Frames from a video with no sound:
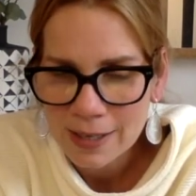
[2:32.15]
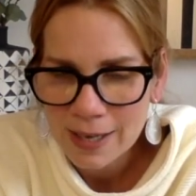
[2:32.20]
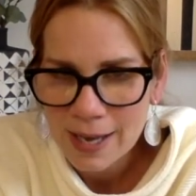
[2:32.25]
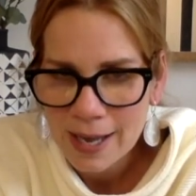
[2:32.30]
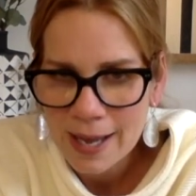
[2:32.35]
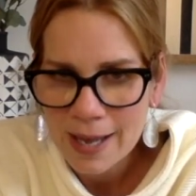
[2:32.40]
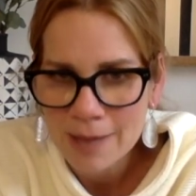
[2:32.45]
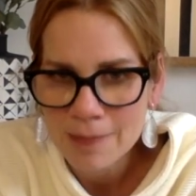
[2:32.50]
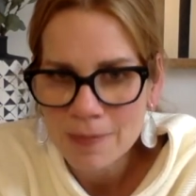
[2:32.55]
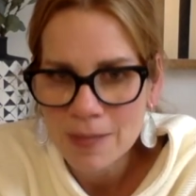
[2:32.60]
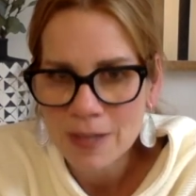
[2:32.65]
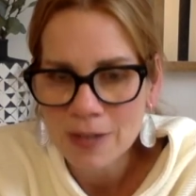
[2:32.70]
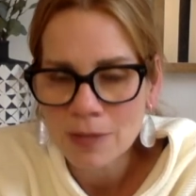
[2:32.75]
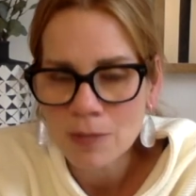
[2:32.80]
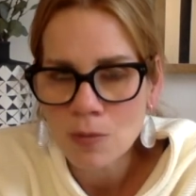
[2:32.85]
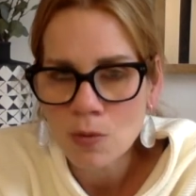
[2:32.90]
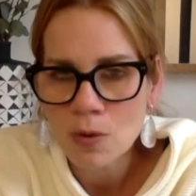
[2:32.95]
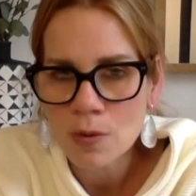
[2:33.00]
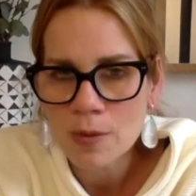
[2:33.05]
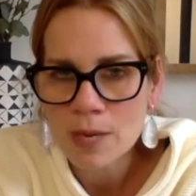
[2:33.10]
the
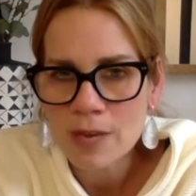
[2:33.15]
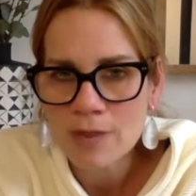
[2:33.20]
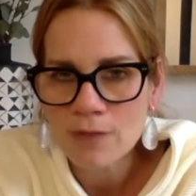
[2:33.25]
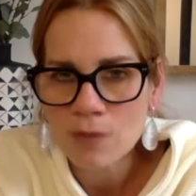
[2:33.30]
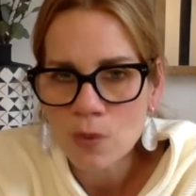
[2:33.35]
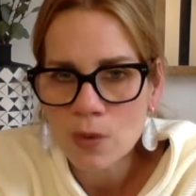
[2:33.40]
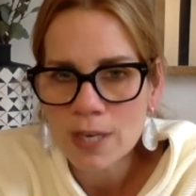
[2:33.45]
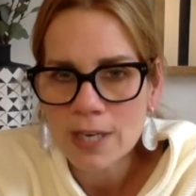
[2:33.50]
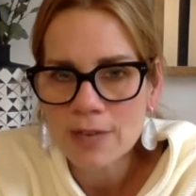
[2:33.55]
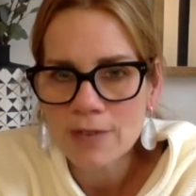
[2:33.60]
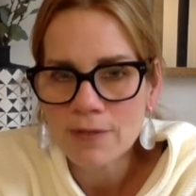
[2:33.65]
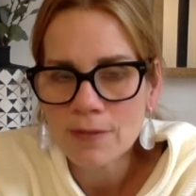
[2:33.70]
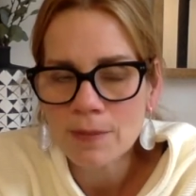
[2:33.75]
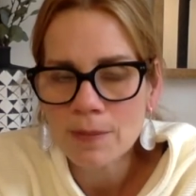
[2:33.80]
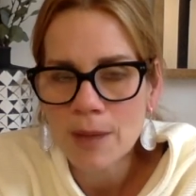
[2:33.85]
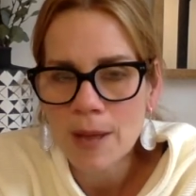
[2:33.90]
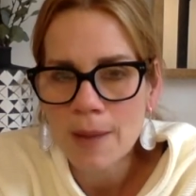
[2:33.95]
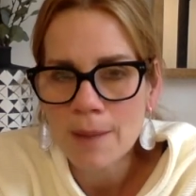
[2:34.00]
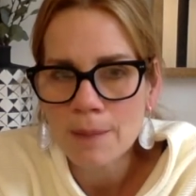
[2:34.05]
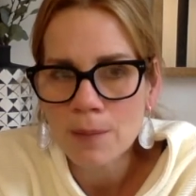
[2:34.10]
more we avoid
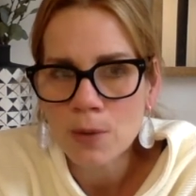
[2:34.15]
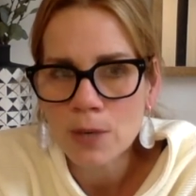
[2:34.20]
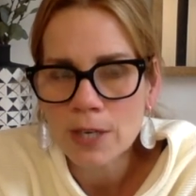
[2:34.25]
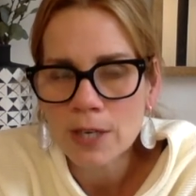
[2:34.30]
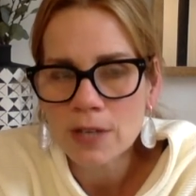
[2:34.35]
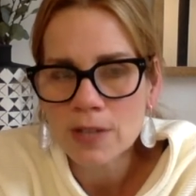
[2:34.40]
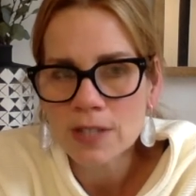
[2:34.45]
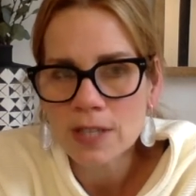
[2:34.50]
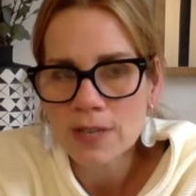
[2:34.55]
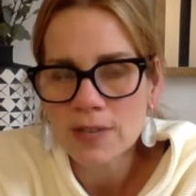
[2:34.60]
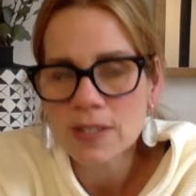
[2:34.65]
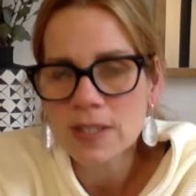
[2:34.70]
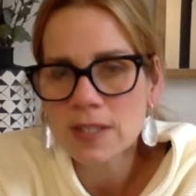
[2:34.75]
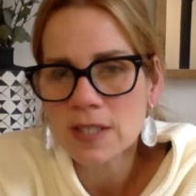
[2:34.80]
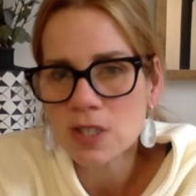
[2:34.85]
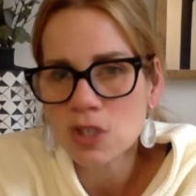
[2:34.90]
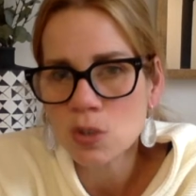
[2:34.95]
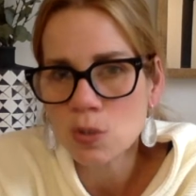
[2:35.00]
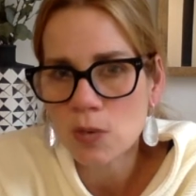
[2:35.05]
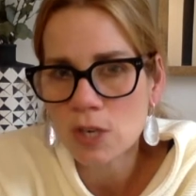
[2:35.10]
putting ourselves in
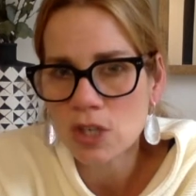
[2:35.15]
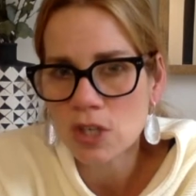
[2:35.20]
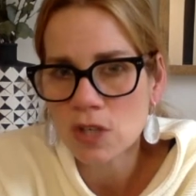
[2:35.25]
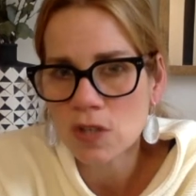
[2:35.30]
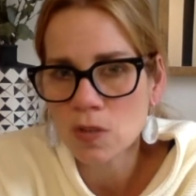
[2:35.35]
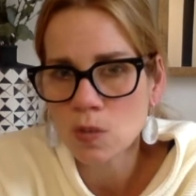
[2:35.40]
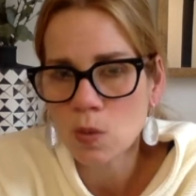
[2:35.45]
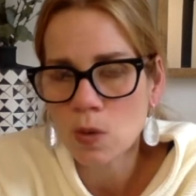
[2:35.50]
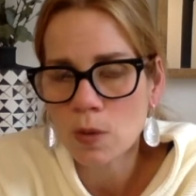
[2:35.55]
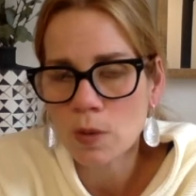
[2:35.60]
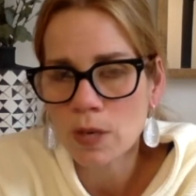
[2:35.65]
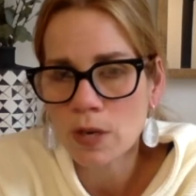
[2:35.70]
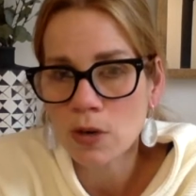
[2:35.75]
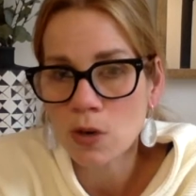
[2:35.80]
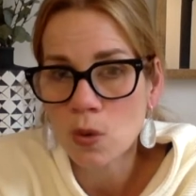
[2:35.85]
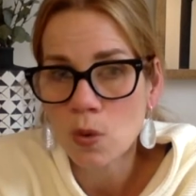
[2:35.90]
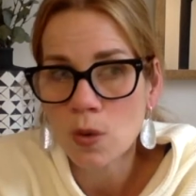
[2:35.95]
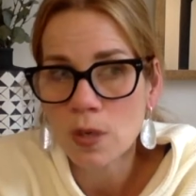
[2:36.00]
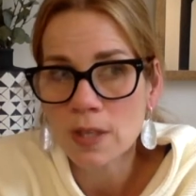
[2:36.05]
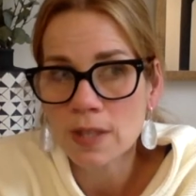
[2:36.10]
situations where
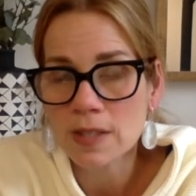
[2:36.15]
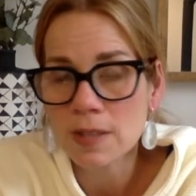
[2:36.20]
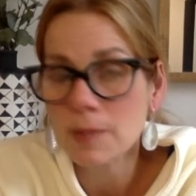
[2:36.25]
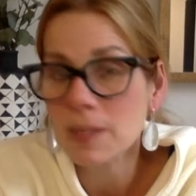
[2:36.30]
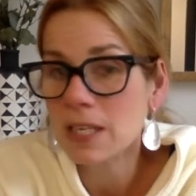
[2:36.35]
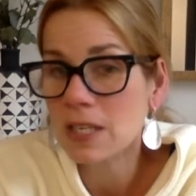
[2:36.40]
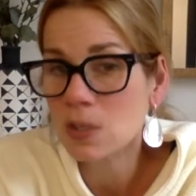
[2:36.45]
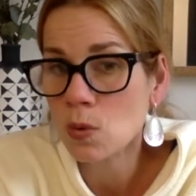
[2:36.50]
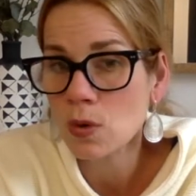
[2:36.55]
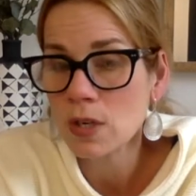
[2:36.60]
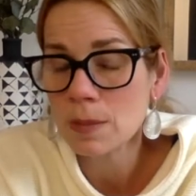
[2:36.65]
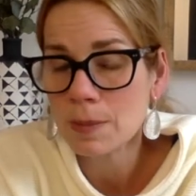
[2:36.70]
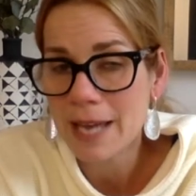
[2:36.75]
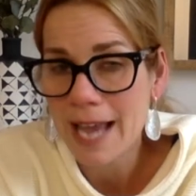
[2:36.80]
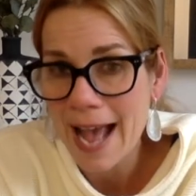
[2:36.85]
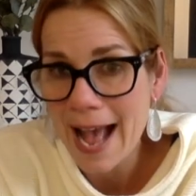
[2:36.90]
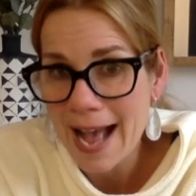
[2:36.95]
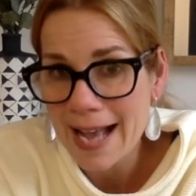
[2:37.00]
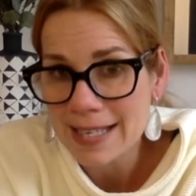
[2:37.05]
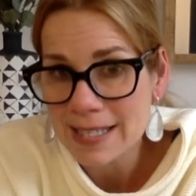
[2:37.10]
something is going to be
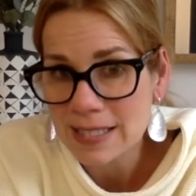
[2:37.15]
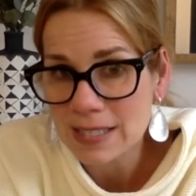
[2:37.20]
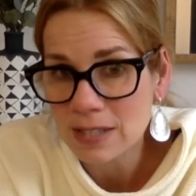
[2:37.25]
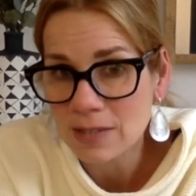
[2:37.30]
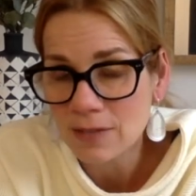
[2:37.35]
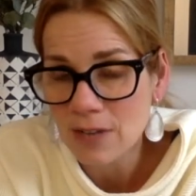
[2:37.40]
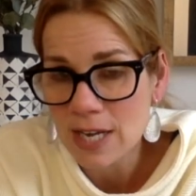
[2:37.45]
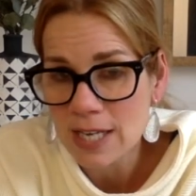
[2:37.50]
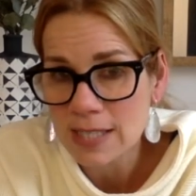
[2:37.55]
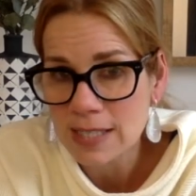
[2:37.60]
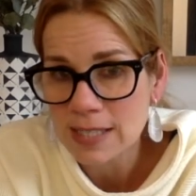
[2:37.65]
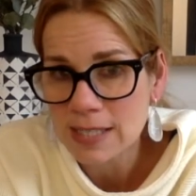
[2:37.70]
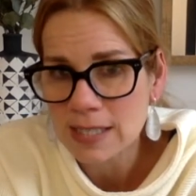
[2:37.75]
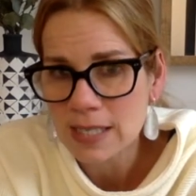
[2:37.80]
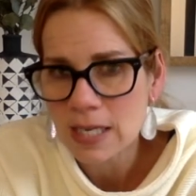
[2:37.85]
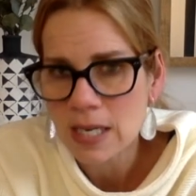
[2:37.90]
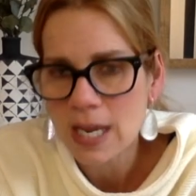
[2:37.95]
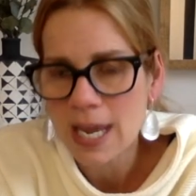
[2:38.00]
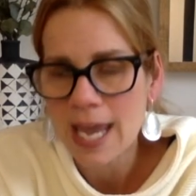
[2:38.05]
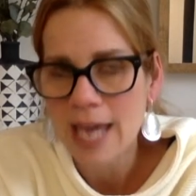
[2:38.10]
asked of us,
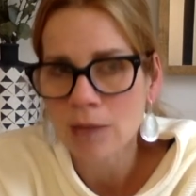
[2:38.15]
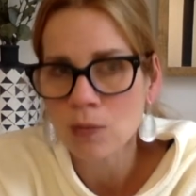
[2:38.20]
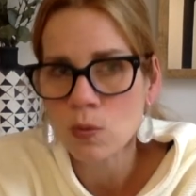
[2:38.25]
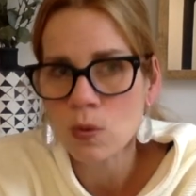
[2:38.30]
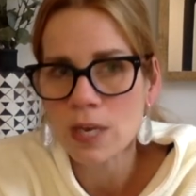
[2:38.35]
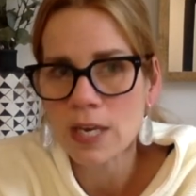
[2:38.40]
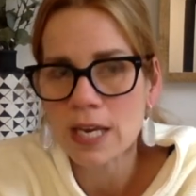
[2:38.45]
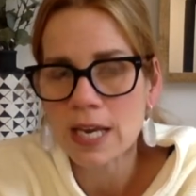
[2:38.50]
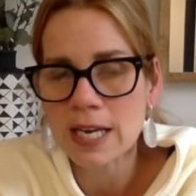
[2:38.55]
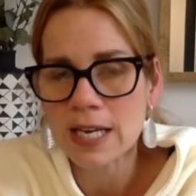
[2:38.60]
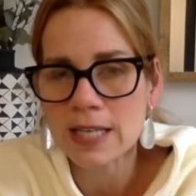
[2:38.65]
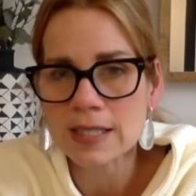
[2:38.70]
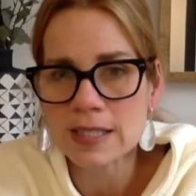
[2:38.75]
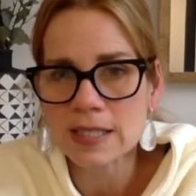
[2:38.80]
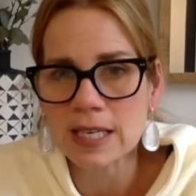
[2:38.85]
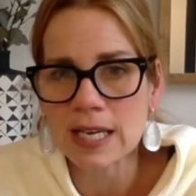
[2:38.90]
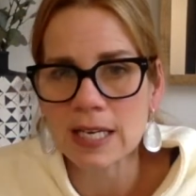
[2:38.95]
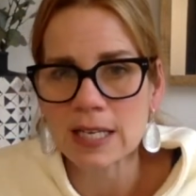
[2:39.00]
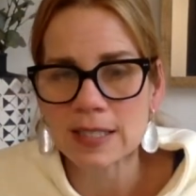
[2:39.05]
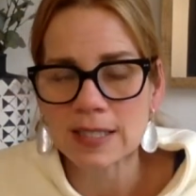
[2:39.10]
and it's
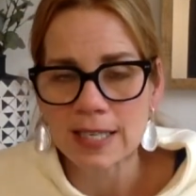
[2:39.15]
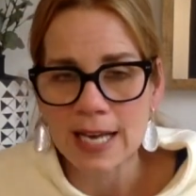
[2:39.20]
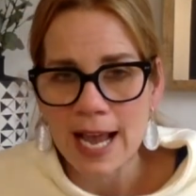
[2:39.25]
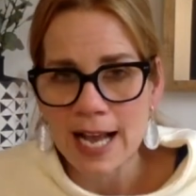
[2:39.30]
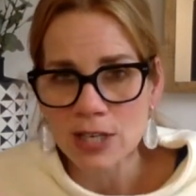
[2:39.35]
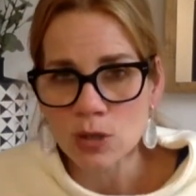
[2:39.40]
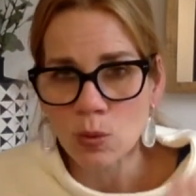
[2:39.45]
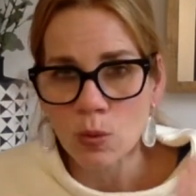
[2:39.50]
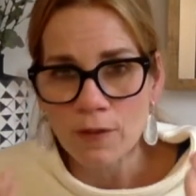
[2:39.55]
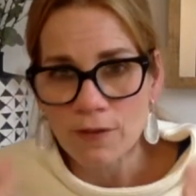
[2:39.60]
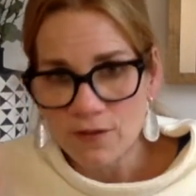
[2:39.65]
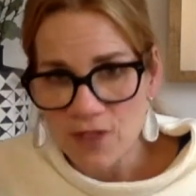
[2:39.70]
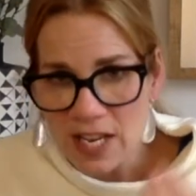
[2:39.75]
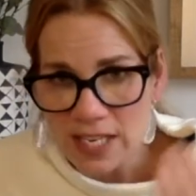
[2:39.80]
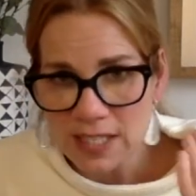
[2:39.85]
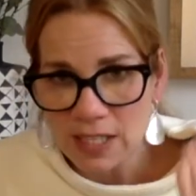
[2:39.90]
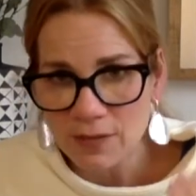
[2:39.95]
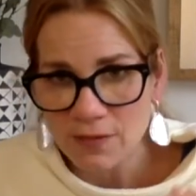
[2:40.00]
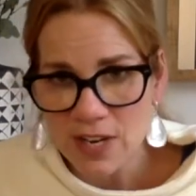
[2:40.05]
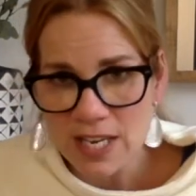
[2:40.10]
an actual
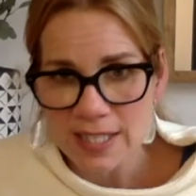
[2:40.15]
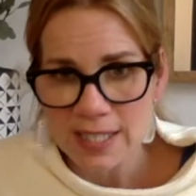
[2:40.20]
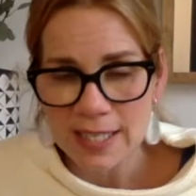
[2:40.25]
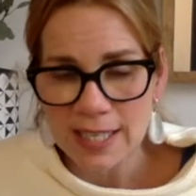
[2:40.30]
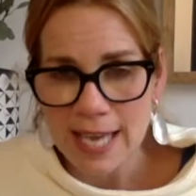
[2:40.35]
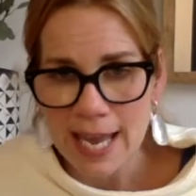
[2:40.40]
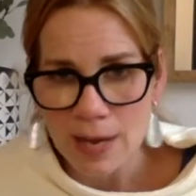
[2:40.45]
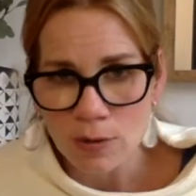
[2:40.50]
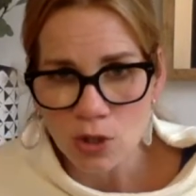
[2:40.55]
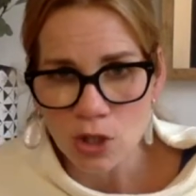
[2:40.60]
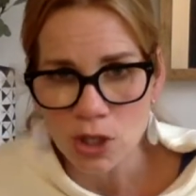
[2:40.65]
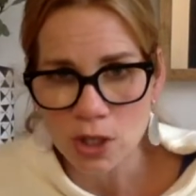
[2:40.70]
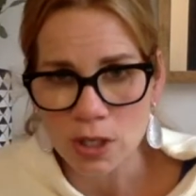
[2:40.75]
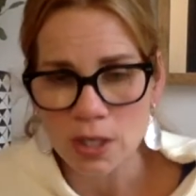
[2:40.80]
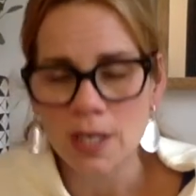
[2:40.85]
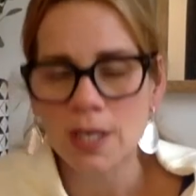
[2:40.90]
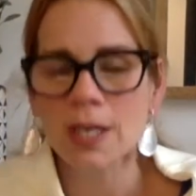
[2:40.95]
face-to-face encounter,